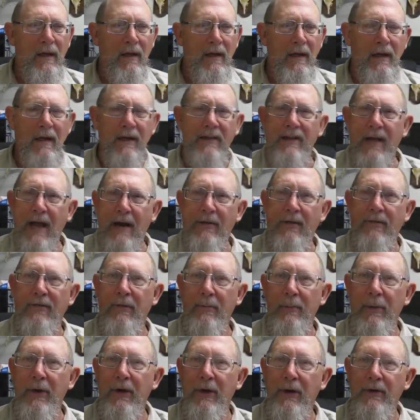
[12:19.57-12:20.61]
It's kind of a
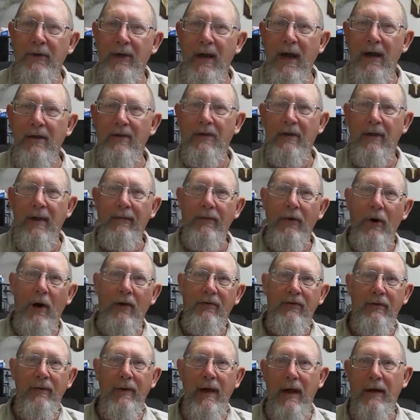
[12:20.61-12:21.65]
familiar taste, because I know I've
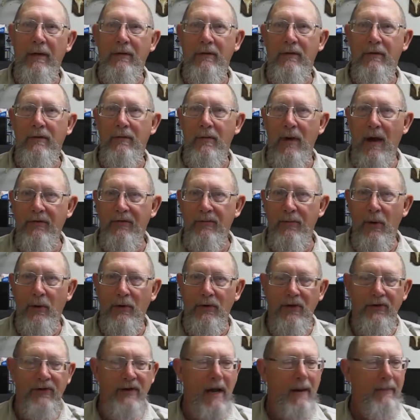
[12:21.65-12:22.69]
smoked
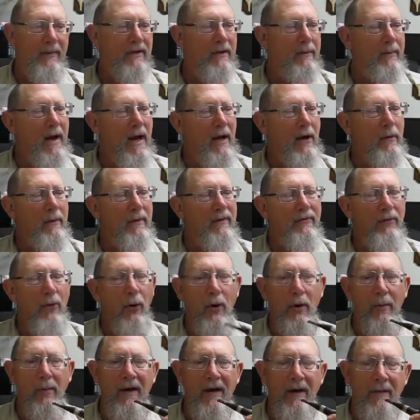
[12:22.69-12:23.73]
this type of tobacco
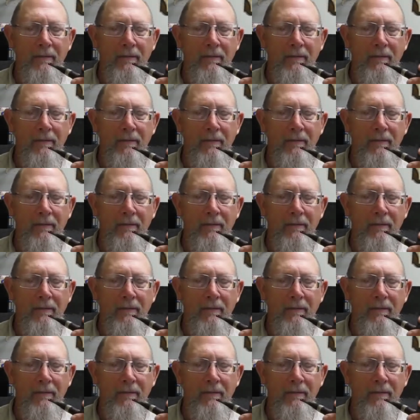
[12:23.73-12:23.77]
before, but